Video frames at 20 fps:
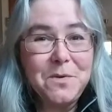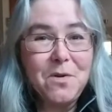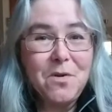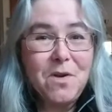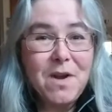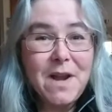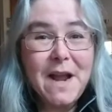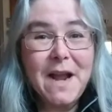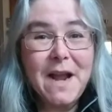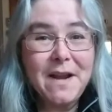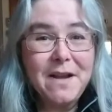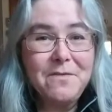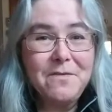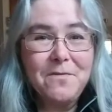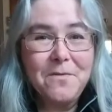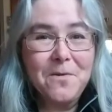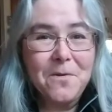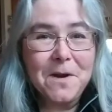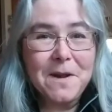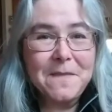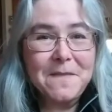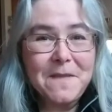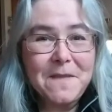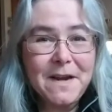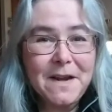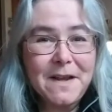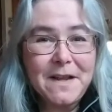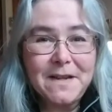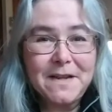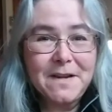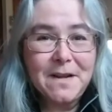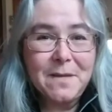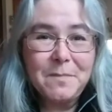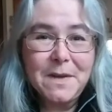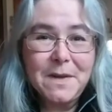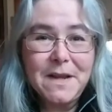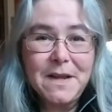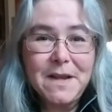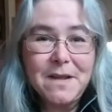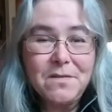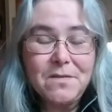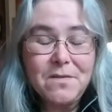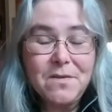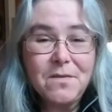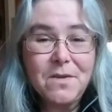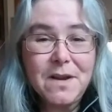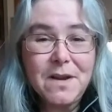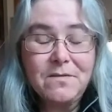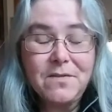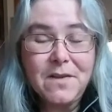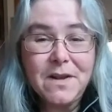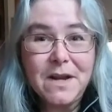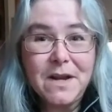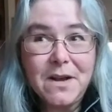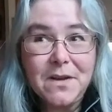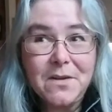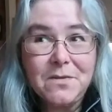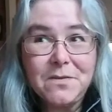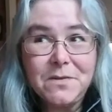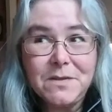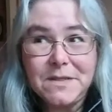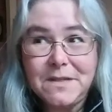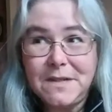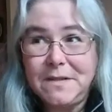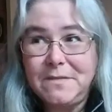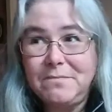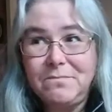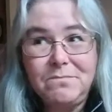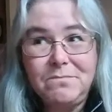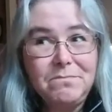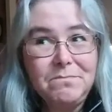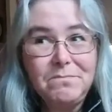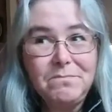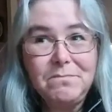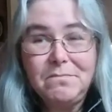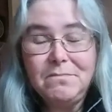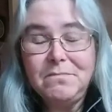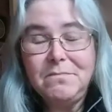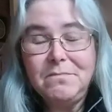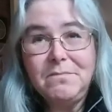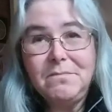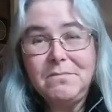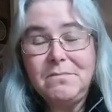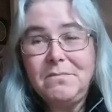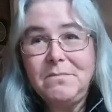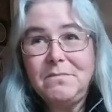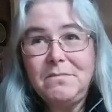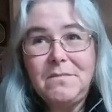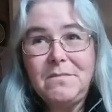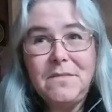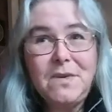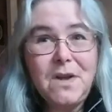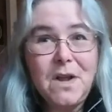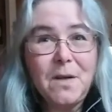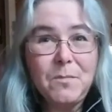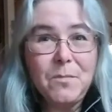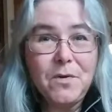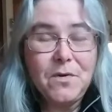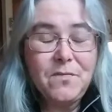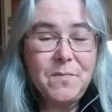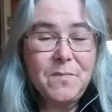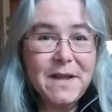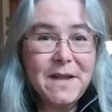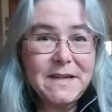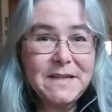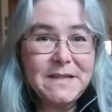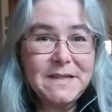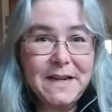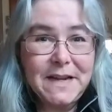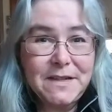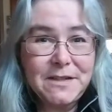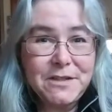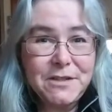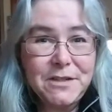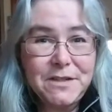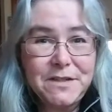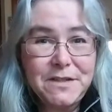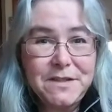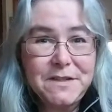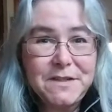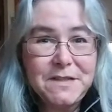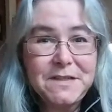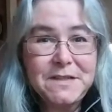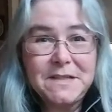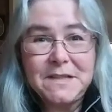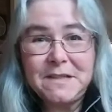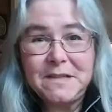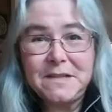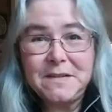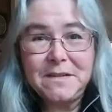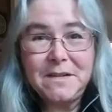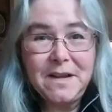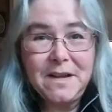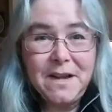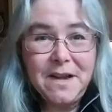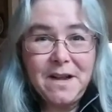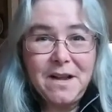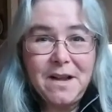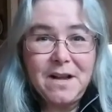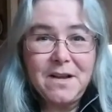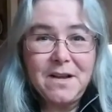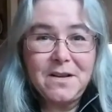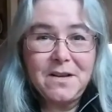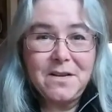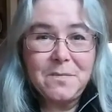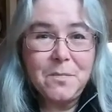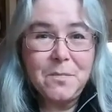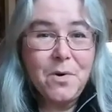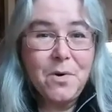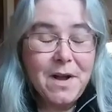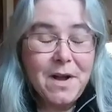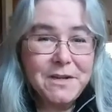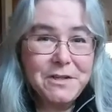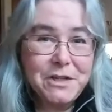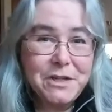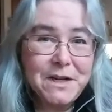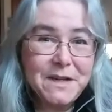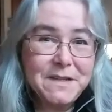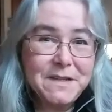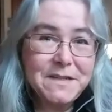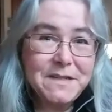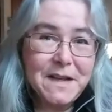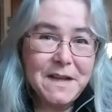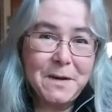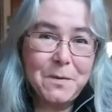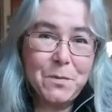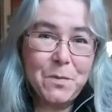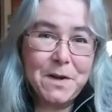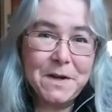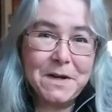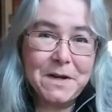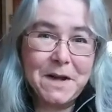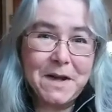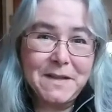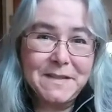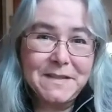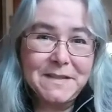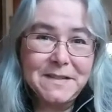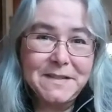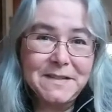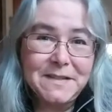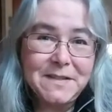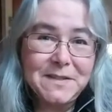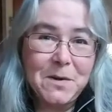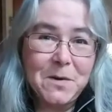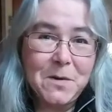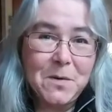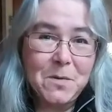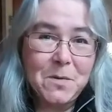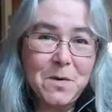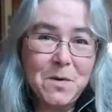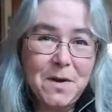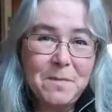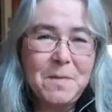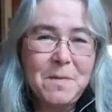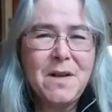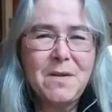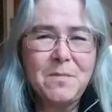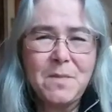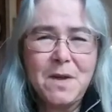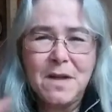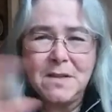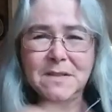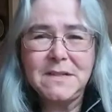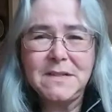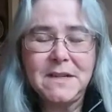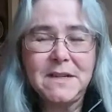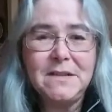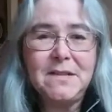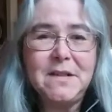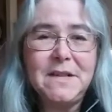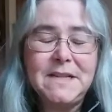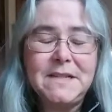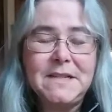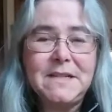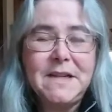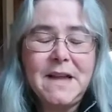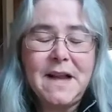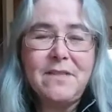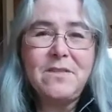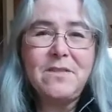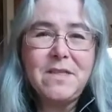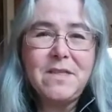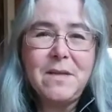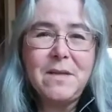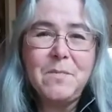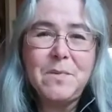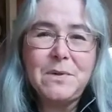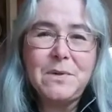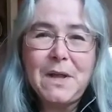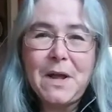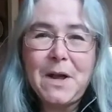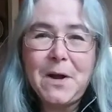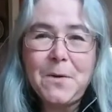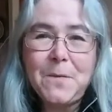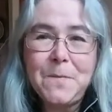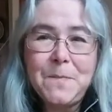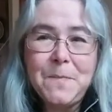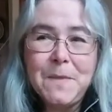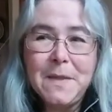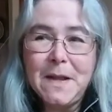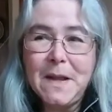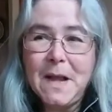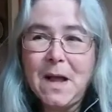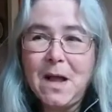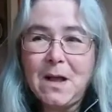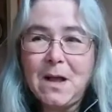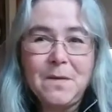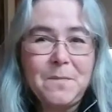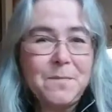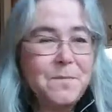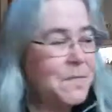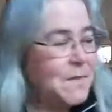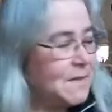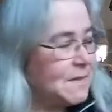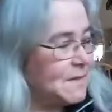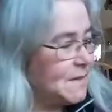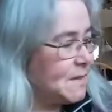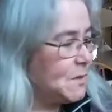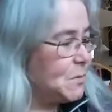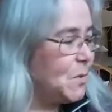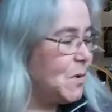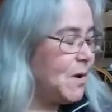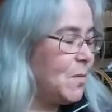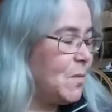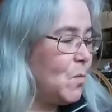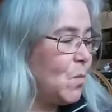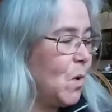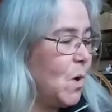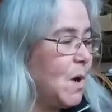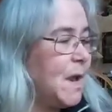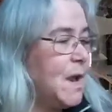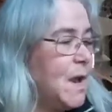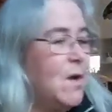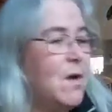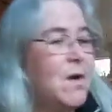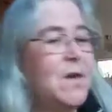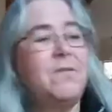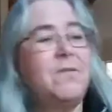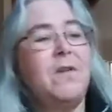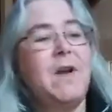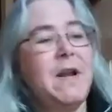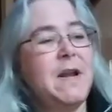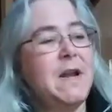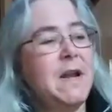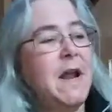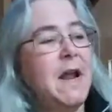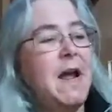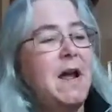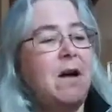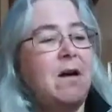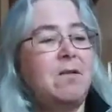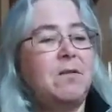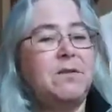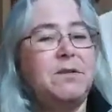creating for it that I ended up making 30 videos and number of meditations and projects and whatnot. So I'll stick links to everything below. This is what I'm working on right now